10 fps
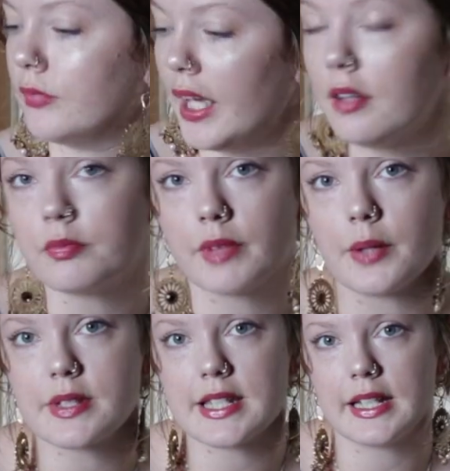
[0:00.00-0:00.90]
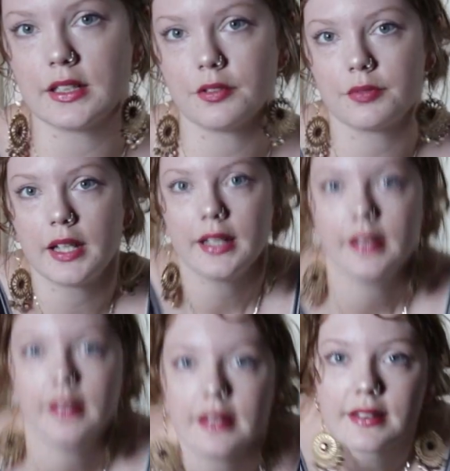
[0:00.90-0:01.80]
Yeah, that was the end of...
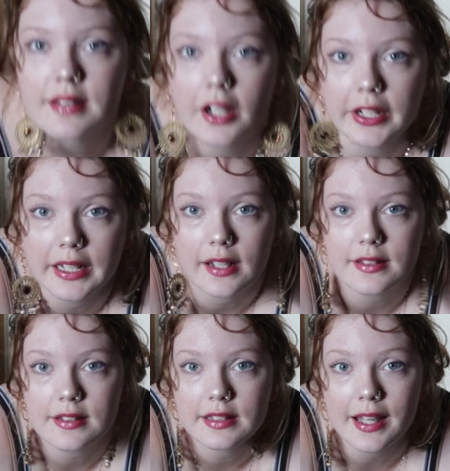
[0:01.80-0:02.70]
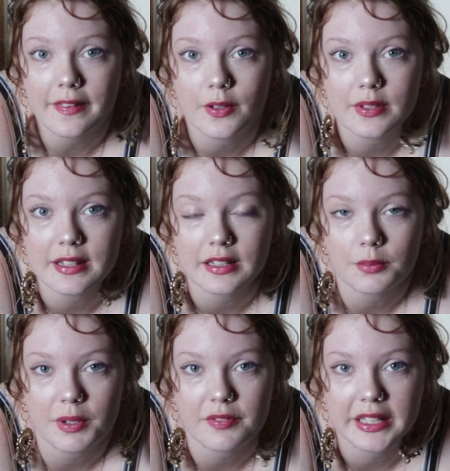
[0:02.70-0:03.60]
Sorry guys. Yeah, that was the end of
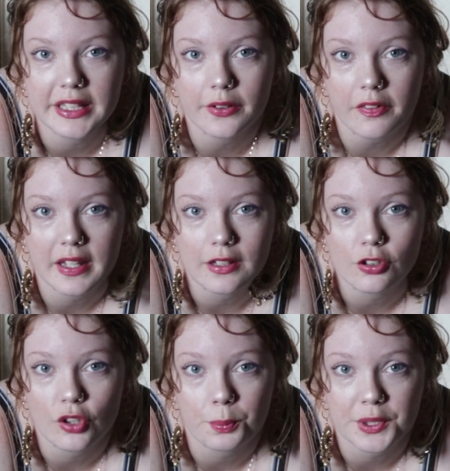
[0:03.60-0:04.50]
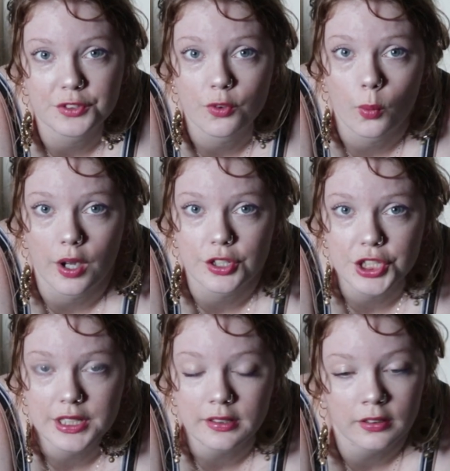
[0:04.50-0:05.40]
my video. Thank you so much for
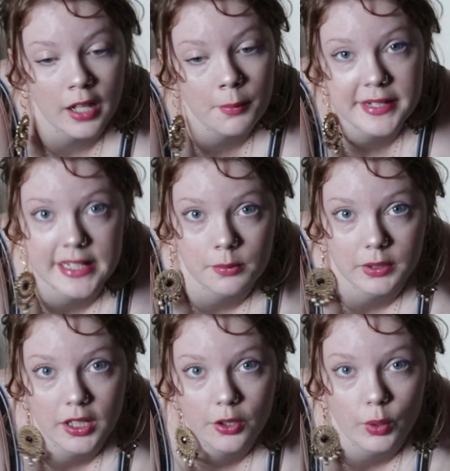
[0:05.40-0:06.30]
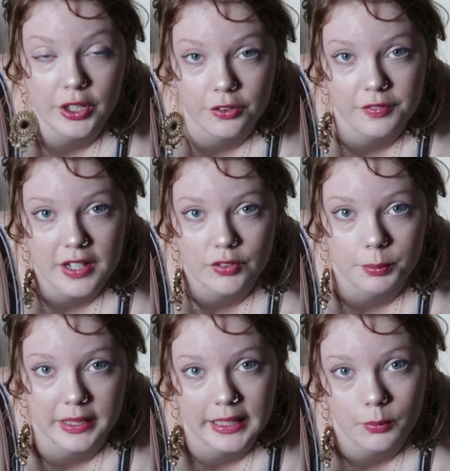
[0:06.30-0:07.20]
watching. Comment down below what your favorite
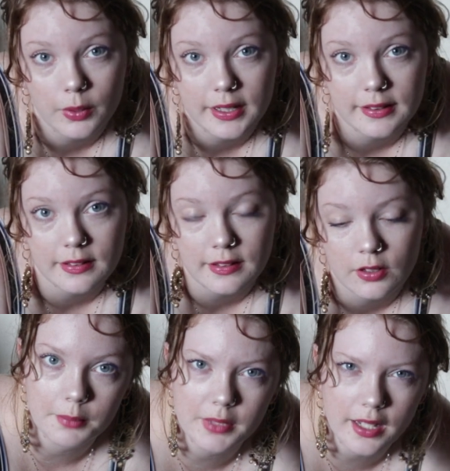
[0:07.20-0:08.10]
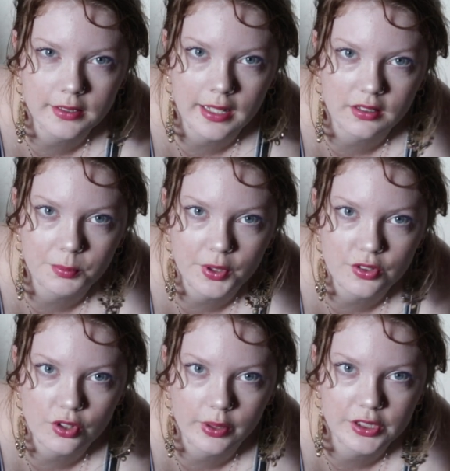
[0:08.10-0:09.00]
plant was. I'm not an expert,
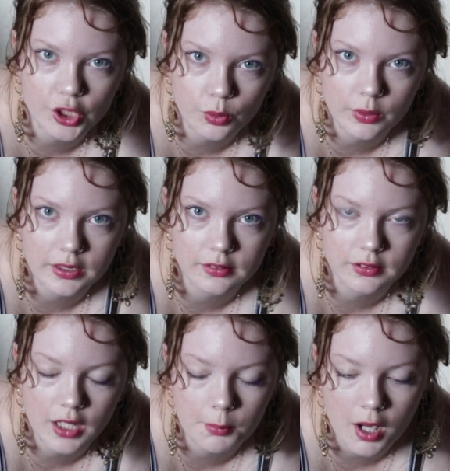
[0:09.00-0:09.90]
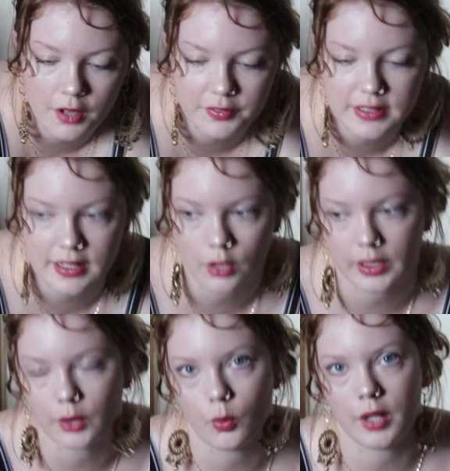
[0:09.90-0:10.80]
so I don't want to come off and sound
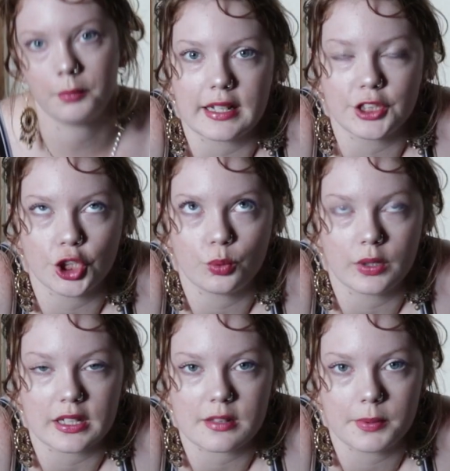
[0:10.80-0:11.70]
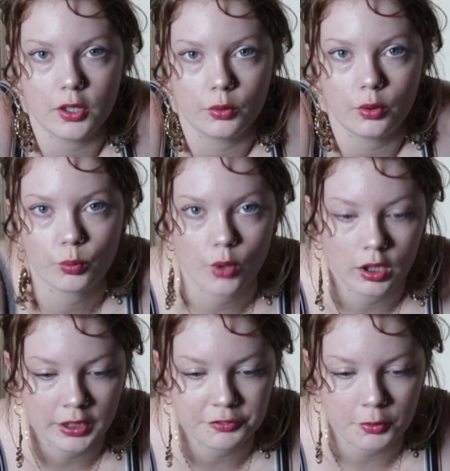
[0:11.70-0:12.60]
like one. I don't want to spew
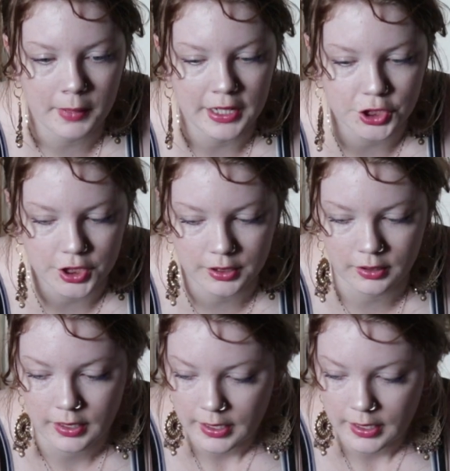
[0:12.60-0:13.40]
wrong information.